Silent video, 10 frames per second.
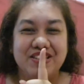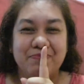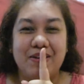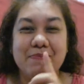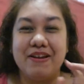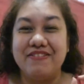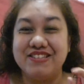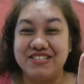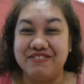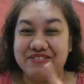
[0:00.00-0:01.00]
my
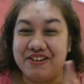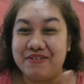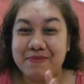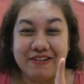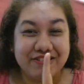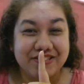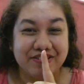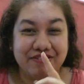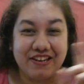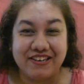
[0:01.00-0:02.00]
parents don't know about this,
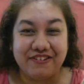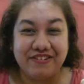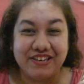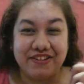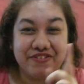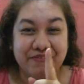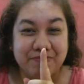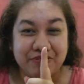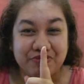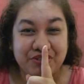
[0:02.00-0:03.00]
so, and they're in the other room,
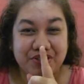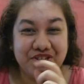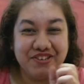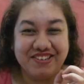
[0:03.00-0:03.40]
so shh.